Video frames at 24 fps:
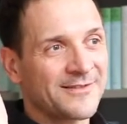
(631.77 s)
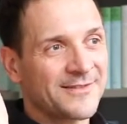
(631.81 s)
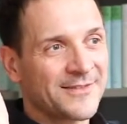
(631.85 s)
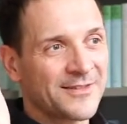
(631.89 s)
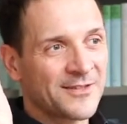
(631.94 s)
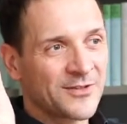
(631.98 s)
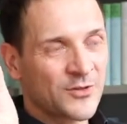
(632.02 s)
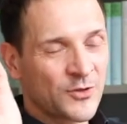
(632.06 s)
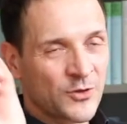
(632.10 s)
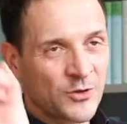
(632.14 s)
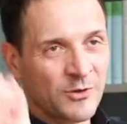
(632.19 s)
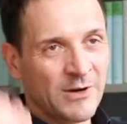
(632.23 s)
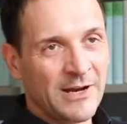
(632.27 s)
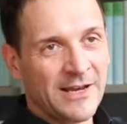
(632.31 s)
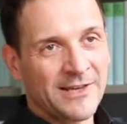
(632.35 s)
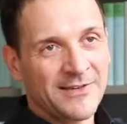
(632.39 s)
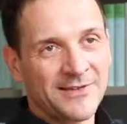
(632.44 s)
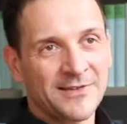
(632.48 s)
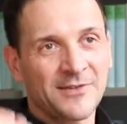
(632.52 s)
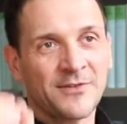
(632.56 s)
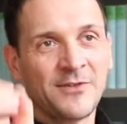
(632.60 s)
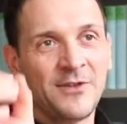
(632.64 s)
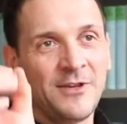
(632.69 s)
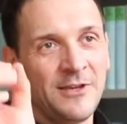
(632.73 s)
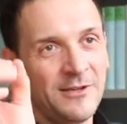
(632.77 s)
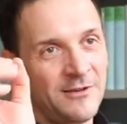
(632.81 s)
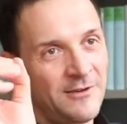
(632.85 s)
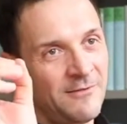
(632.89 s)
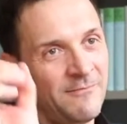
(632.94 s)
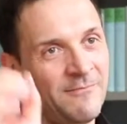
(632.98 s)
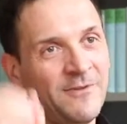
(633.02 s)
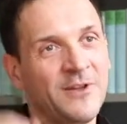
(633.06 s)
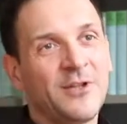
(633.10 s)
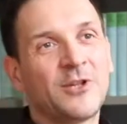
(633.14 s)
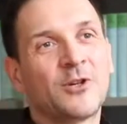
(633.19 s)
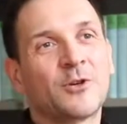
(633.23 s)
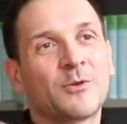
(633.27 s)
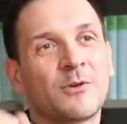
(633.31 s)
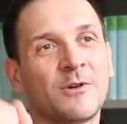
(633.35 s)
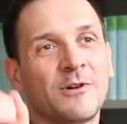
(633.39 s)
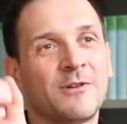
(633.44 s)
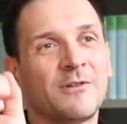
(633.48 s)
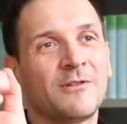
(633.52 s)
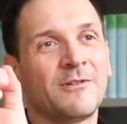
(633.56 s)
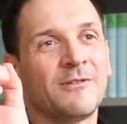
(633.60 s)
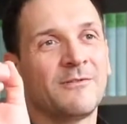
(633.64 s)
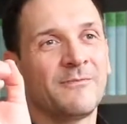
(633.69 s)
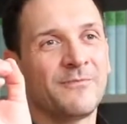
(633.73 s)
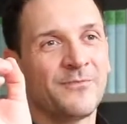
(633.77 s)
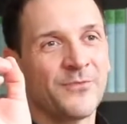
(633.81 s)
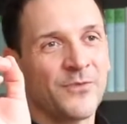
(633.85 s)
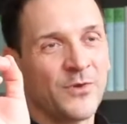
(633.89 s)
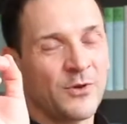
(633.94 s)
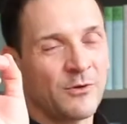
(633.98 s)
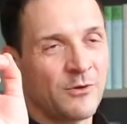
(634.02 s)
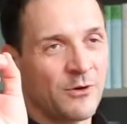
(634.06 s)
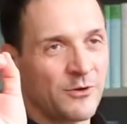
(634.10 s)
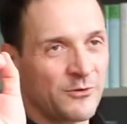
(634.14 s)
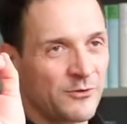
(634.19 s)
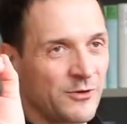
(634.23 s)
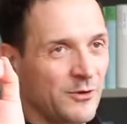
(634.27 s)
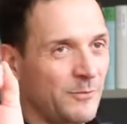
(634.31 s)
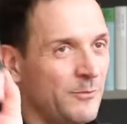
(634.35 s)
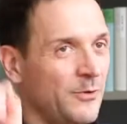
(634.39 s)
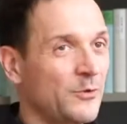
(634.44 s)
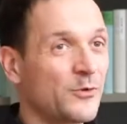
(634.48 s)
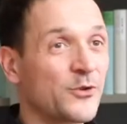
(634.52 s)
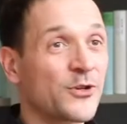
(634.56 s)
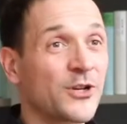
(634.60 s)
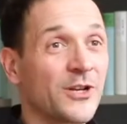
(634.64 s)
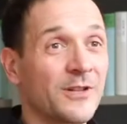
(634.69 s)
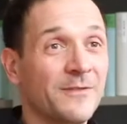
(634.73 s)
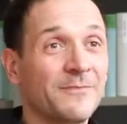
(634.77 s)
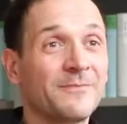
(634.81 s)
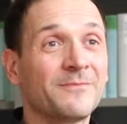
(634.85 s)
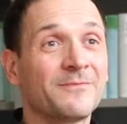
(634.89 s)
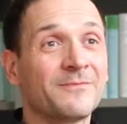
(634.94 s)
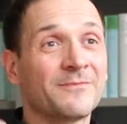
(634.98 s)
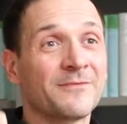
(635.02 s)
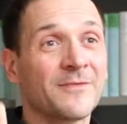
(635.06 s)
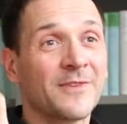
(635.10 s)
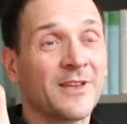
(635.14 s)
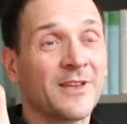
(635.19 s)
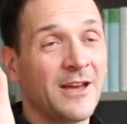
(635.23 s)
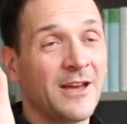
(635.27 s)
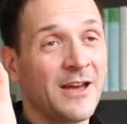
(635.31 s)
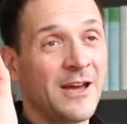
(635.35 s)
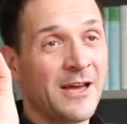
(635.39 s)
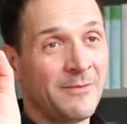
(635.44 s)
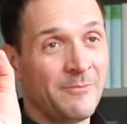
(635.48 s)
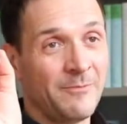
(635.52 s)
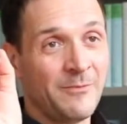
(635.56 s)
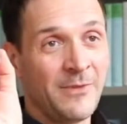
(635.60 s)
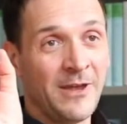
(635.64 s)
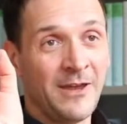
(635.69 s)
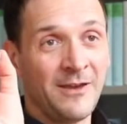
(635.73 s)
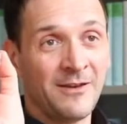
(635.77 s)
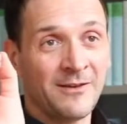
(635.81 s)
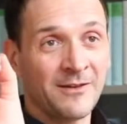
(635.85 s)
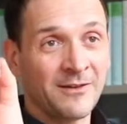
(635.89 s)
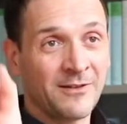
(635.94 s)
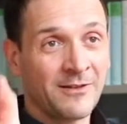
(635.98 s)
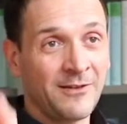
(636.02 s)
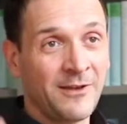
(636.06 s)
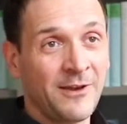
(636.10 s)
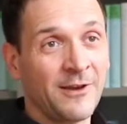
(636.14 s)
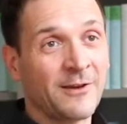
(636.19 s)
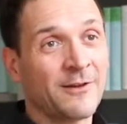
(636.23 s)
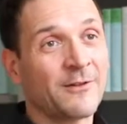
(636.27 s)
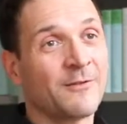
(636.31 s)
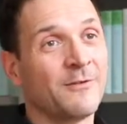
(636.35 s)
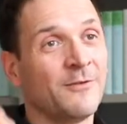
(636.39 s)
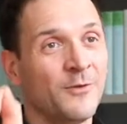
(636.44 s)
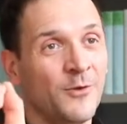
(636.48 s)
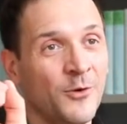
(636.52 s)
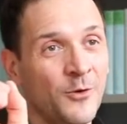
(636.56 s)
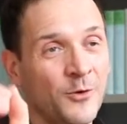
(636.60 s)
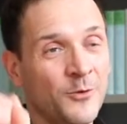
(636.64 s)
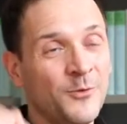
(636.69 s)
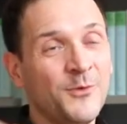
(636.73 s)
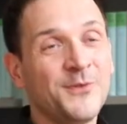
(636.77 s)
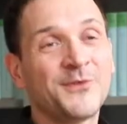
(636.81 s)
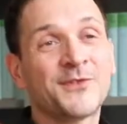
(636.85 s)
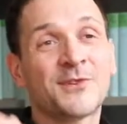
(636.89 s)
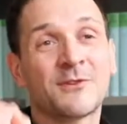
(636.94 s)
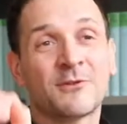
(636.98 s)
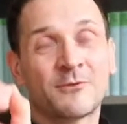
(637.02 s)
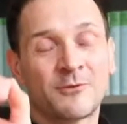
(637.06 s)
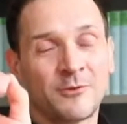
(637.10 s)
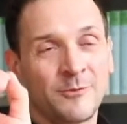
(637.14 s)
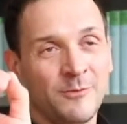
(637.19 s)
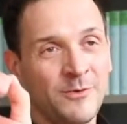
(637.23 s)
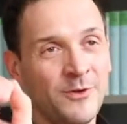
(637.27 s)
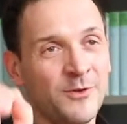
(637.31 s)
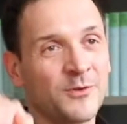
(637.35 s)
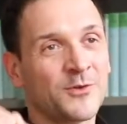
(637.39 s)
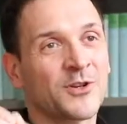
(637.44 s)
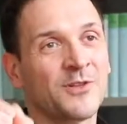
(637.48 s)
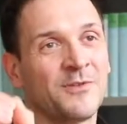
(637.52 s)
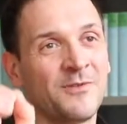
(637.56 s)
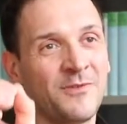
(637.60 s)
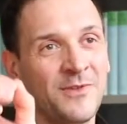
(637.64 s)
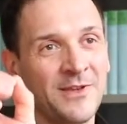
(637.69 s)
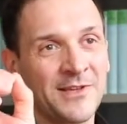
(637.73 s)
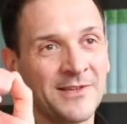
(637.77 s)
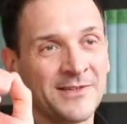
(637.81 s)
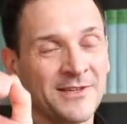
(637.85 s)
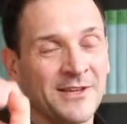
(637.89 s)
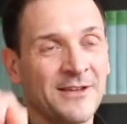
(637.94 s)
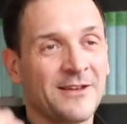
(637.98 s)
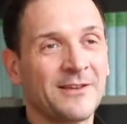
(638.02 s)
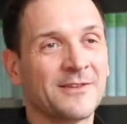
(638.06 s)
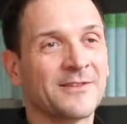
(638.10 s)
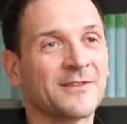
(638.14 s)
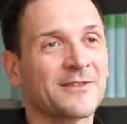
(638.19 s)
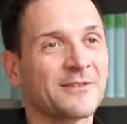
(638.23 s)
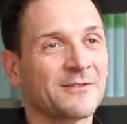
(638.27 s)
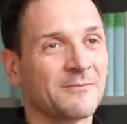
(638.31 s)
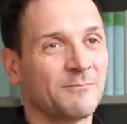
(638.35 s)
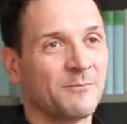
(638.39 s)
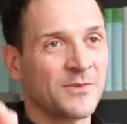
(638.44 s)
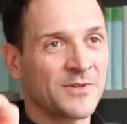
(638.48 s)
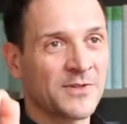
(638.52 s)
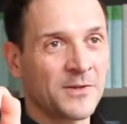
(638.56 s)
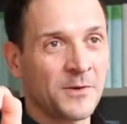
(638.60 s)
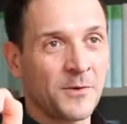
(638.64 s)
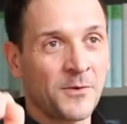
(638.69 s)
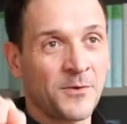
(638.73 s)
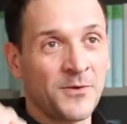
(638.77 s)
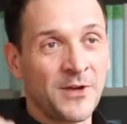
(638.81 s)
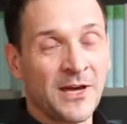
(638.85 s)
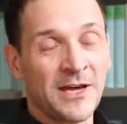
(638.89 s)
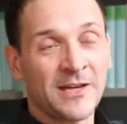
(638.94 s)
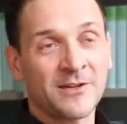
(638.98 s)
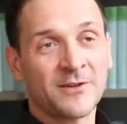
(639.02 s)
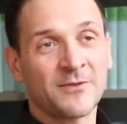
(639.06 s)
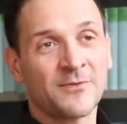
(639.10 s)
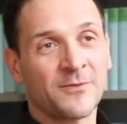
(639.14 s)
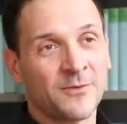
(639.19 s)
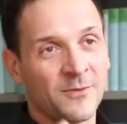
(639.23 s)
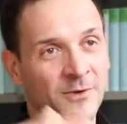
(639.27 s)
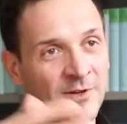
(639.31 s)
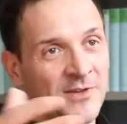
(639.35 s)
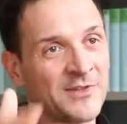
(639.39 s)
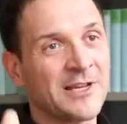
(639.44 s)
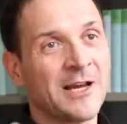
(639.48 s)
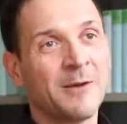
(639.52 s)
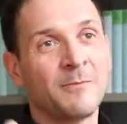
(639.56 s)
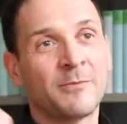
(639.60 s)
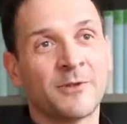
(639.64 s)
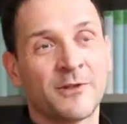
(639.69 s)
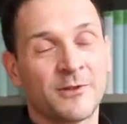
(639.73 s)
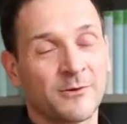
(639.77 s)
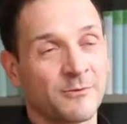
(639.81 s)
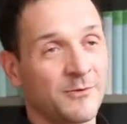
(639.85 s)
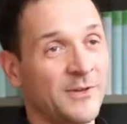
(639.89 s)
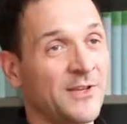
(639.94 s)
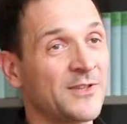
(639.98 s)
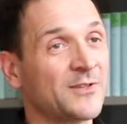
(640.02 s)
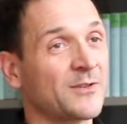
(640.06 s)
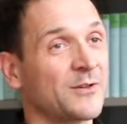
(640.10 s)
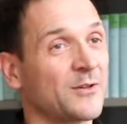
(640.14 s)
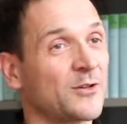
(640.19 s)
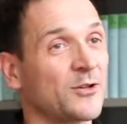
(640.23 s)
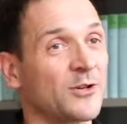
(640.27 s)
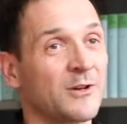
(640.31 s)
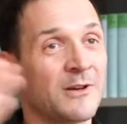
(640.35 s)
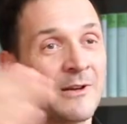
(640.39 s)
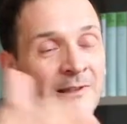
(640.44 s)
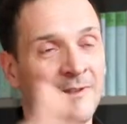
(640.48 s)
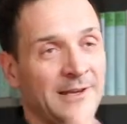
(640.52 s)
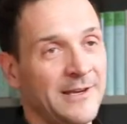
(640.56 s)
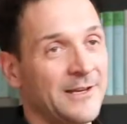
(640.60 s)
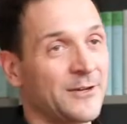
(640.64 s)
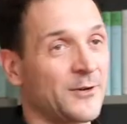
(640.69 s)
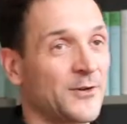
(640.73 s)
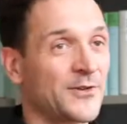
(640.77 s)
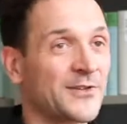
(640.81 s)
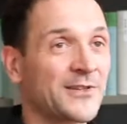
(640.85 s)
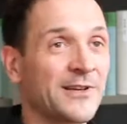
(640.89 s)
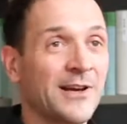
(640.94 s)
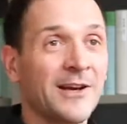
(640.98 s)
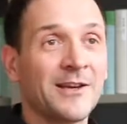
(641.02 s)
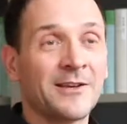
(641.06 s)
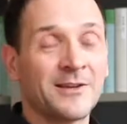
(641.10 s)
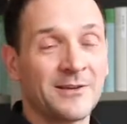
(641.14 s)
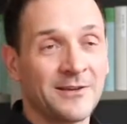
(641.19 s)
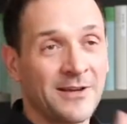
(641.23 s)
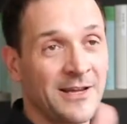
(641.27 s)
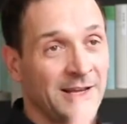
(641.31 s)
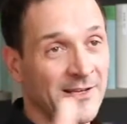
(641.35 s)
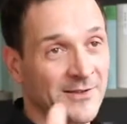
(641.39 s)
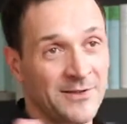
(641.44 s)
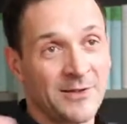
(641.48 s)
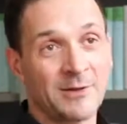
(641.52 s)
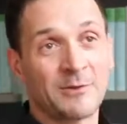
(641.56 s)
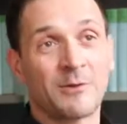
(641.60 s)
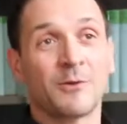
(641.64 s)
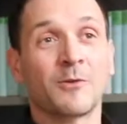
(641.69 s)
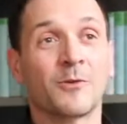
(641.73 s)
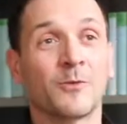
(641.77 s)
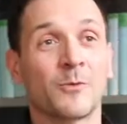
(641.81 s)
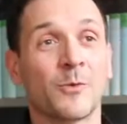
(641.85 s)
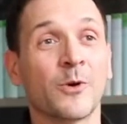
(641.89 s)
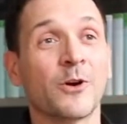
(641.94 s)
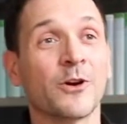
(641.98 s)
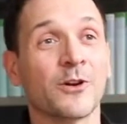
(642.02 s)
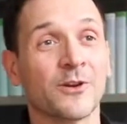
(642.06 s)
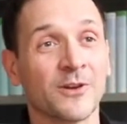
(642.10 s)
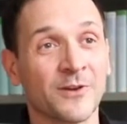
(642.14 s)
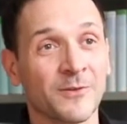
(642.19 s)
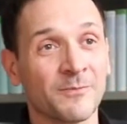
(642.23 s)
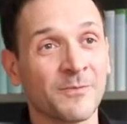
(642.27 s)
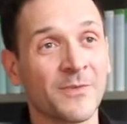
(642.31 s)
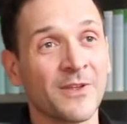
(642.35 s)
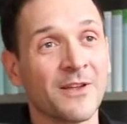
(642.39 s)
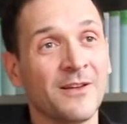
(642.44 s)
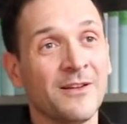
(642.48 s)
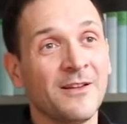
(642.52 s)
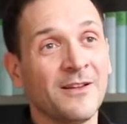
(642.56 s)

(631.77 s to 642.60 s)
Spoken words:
stress the individual contribution and make clear whose contribution this is, so that, for example, a researcher can later cite it as their own work